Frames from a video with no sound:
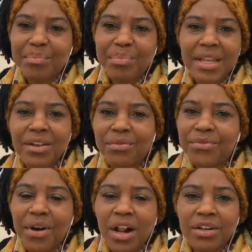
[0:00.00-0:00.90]
in
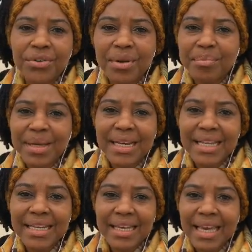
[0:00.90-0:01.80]

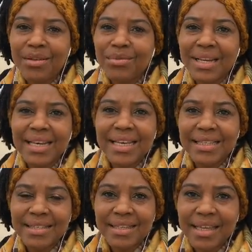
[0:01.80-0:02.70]
vulnerability, in
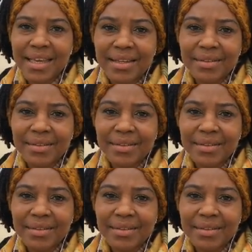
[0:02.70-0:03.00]
releasing.